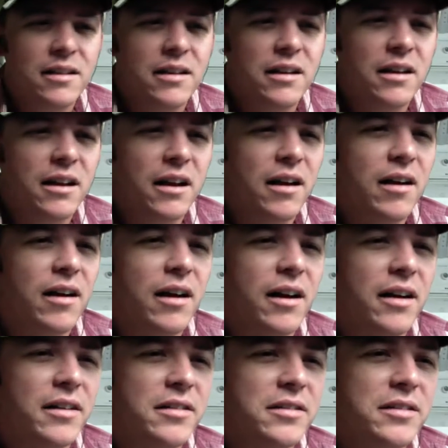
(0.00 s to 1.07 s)
All right.
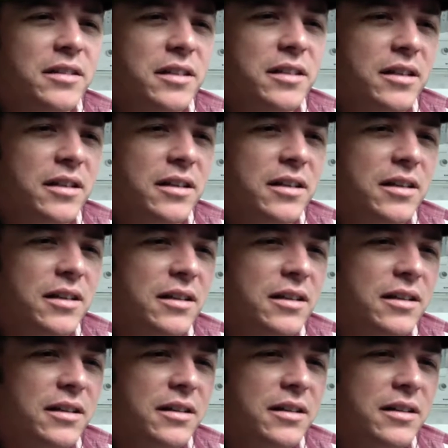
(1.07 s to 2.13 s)

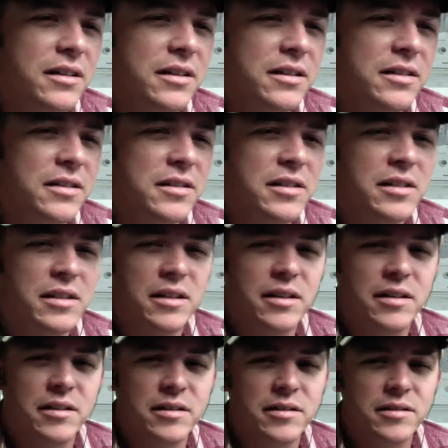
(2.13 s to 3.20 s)
Let's see.
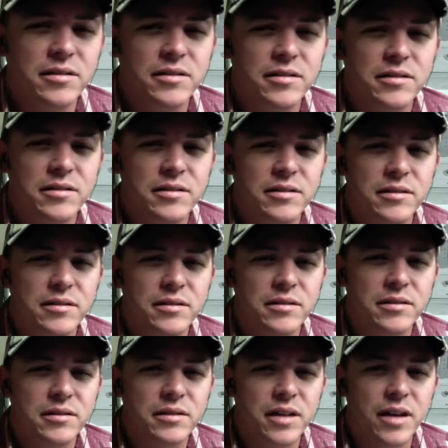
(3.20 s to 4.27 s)

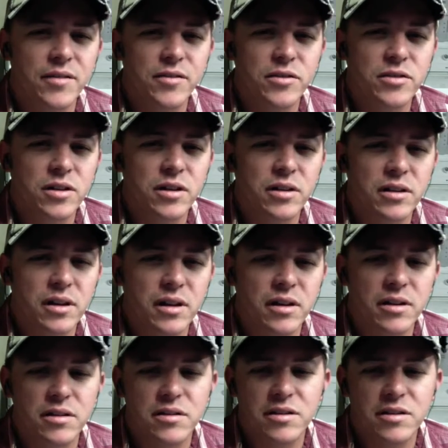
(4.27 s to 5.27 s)
Aftershock. Yeah, that's it.